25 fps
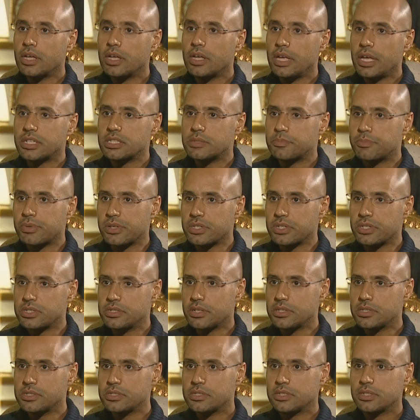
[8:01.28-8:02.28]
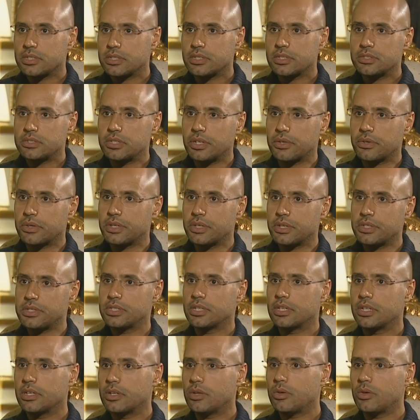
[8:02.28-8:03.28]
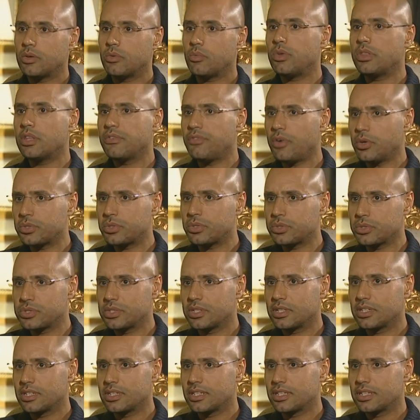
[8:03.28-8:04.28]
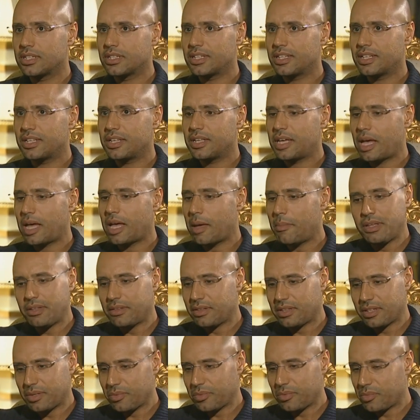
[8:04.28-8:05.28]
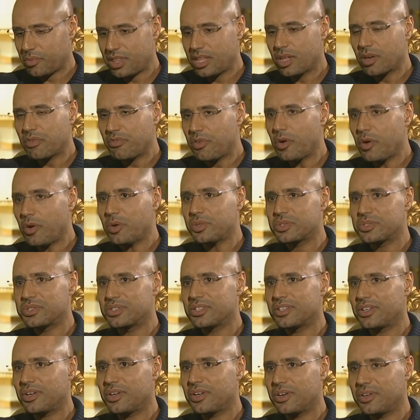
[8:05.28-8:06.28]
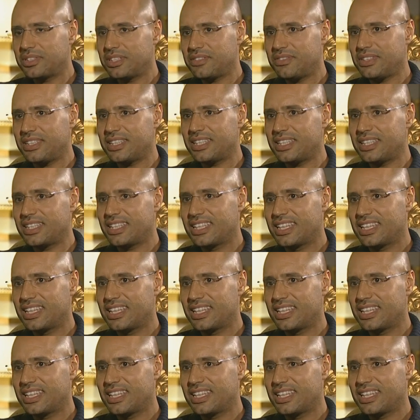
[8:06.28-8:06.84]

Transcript: Ex-prisoners, terrorists, with the photos. I mean, with their photos on TV.